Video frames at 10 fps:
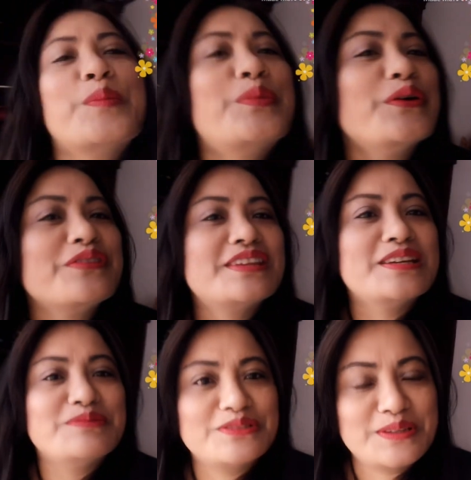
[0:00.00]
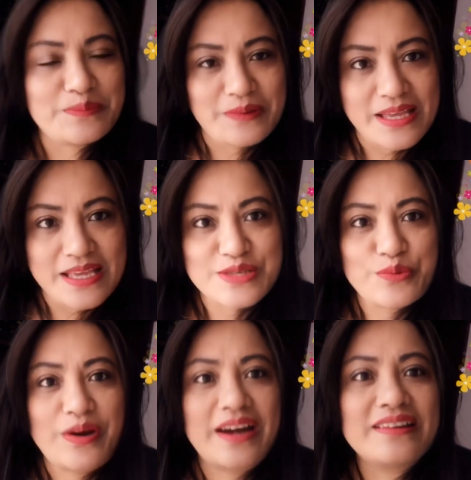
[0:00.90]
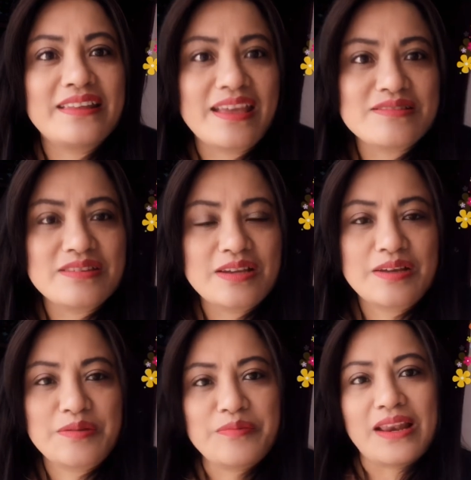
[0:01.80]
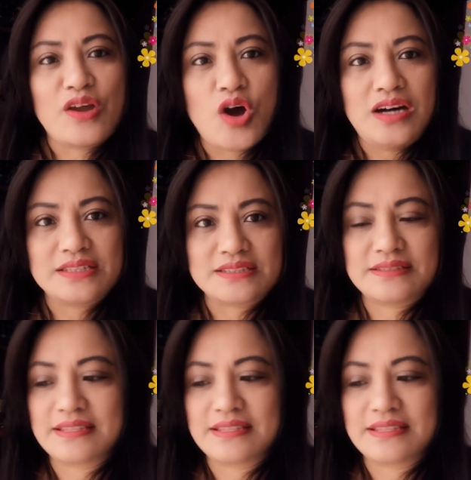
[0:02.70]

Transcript: Put them to the place where they belong,